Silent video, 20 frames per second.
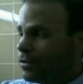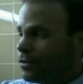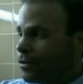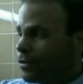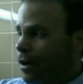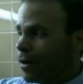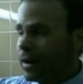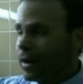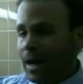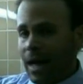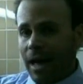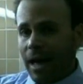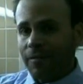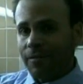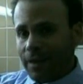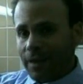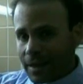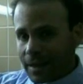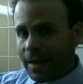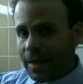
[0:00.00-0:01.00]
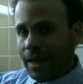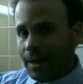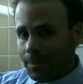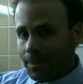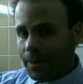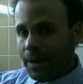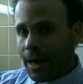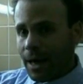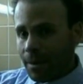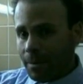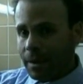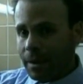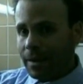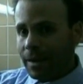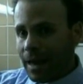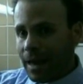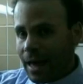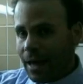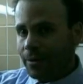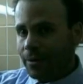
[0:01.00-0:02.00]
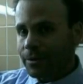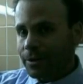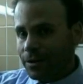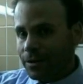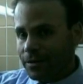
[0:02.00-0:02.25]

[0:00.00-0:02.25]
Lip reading: strong enough, it'll keep coming down.